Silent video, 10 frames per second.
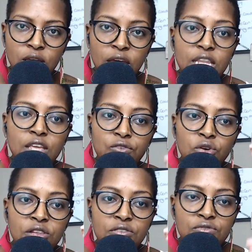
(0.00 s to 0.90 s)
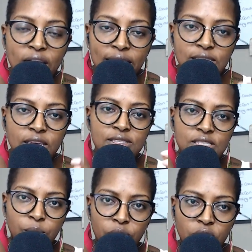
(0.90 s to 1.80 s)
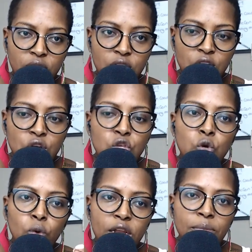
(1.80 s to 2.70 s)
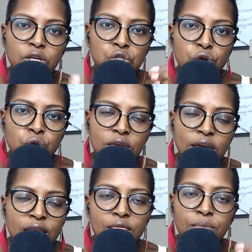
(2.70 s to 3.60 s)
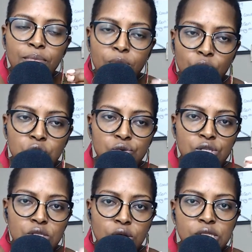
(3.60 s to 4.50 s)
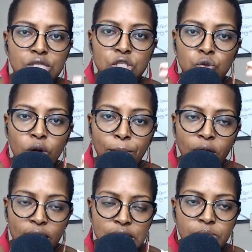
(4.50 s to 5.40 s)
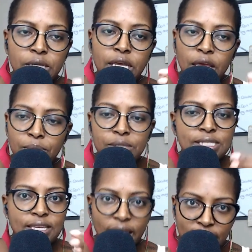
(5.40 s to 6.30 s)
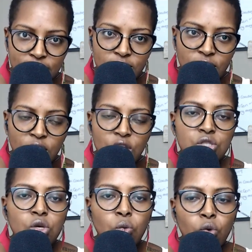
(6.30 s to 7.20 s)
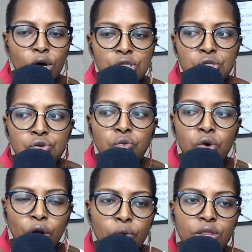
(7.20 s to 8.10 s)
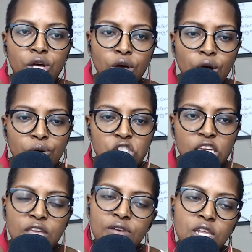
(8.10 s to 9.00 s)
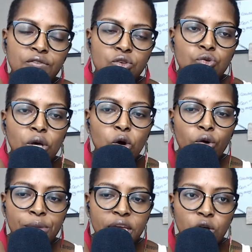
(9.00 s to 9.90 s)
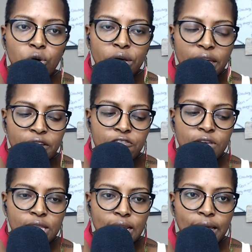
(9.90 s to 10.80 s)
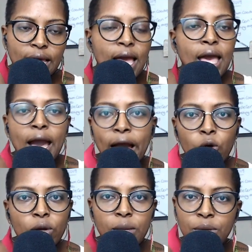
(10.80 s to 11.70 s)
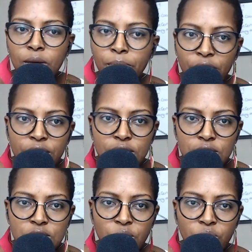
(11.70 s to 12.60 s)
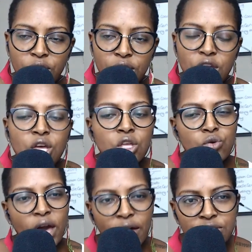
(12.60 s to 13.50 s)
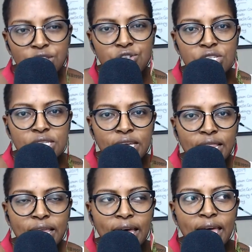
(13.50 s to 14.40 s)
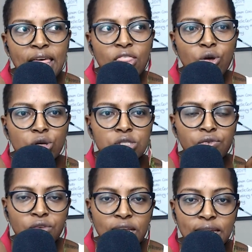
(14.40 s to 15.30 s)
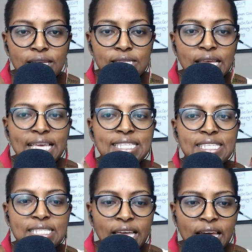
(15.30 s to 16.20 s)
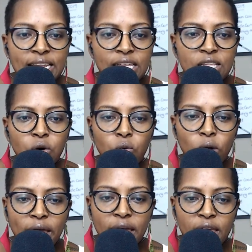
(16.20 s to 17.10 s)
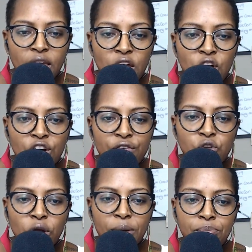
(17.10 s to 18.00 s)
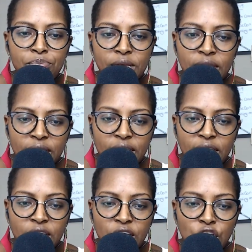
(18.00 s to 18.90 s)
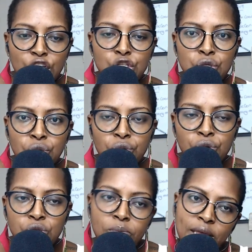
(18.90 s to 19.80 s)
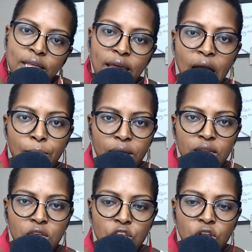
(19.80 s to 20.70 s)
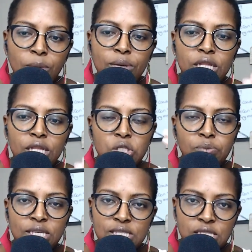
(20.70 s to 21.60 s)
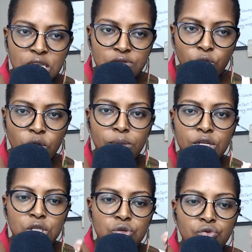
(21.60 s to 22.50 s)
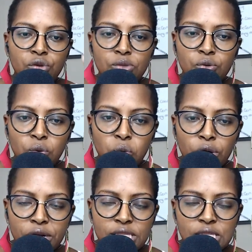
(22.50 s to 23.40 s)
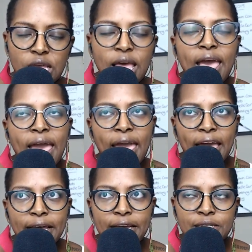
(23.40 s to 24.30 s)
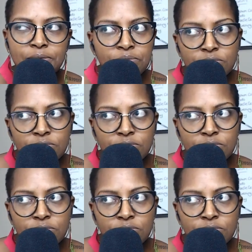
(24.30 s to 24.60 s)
And if you invest in something, you want to make sure you're getting the most results that you are possibly able to get. So once you work with a coach, even you go in feeling like, I don't want to be a burden to someone, you have to understand that those feelings stand in the way of your ability to make that happen, your ability to be successful, your ability to reap the rewards. And